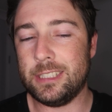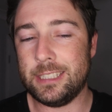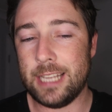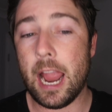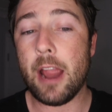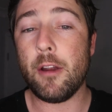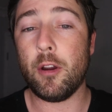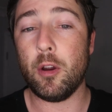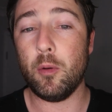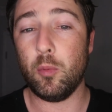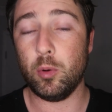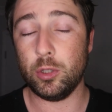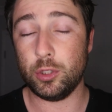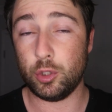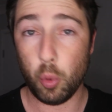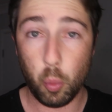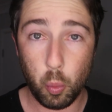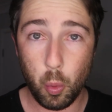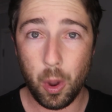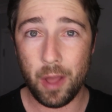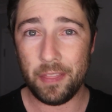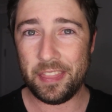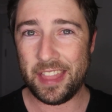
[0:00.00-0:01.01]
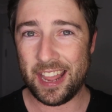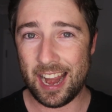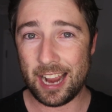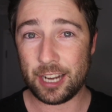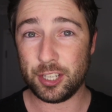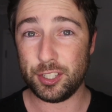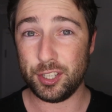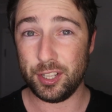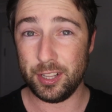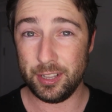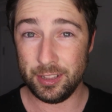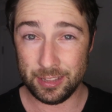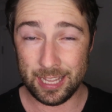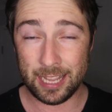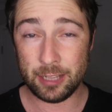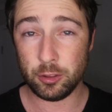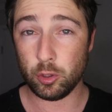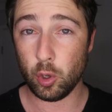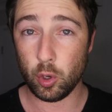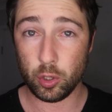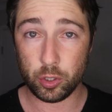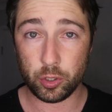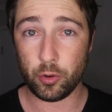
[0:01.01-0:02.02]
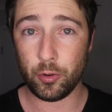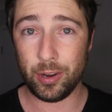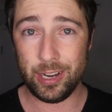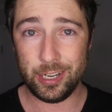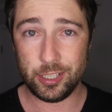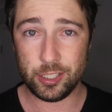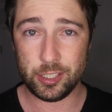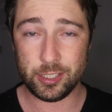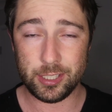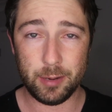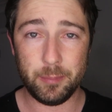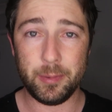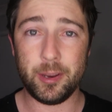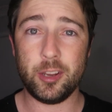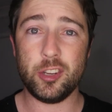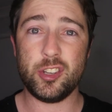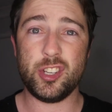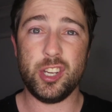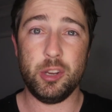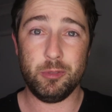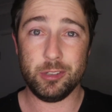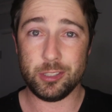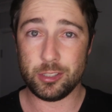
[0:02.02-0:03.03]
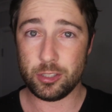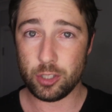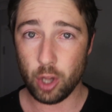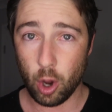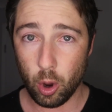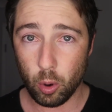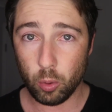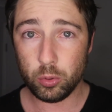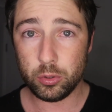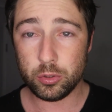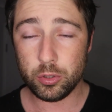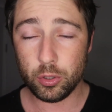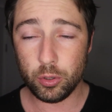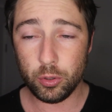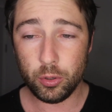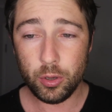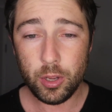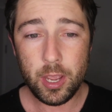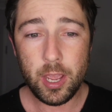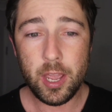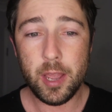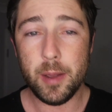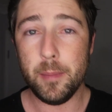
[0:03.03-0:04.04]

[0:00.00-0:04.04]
Sarah was the one that actually let those creatures in, because she was told to